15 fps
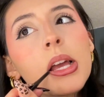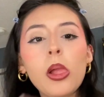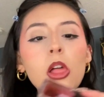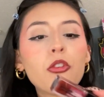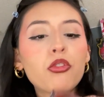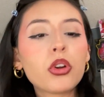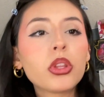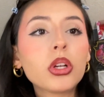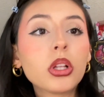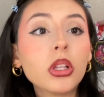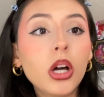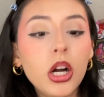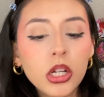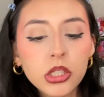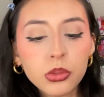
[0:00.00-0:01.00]
For the
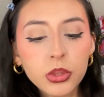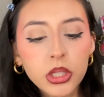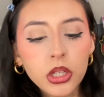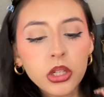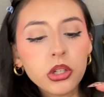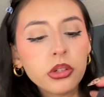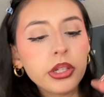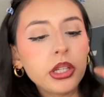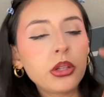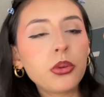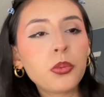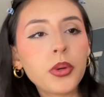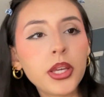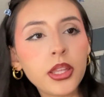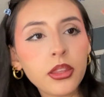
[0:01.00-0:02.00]
gloss, we're gonna go in
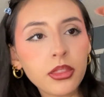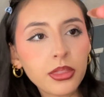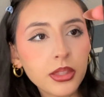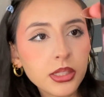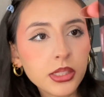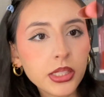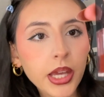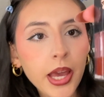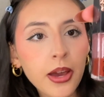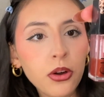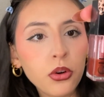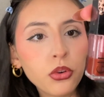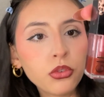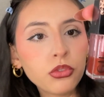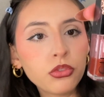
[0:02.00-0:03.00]
with this e.l.f.